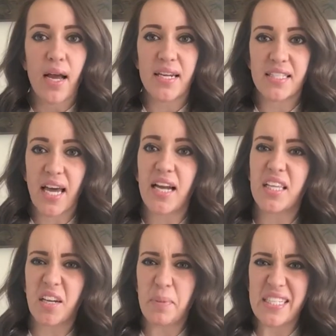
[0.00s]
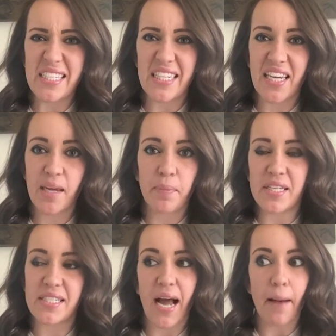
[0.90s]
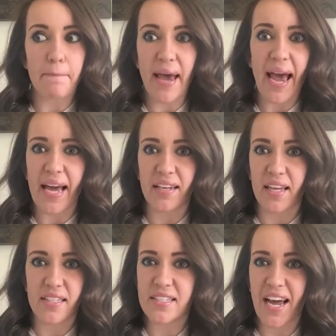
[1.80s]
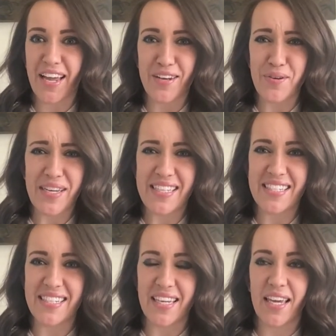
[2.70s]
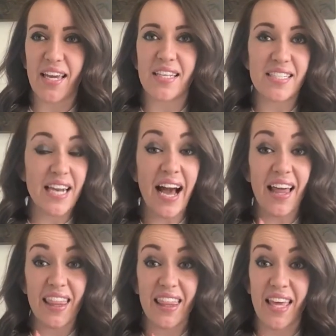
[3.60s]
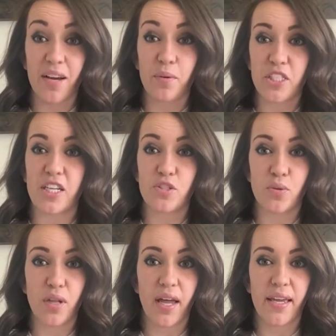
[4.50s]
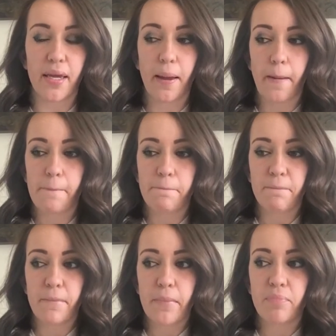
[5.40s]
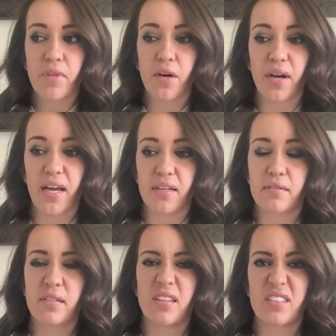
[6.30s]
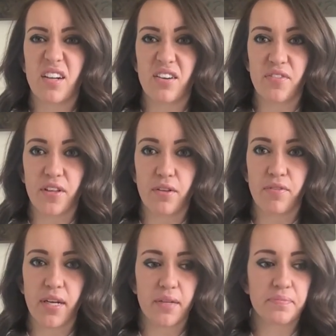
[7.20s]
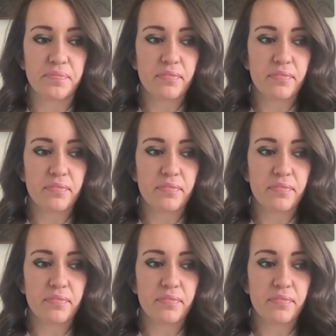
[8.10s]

And it's kind of a little bit sticky, but it's not bad. Like, it's not annoying sticky. And it's not thick, which I do like. Okay, they're starting to feel a little funny.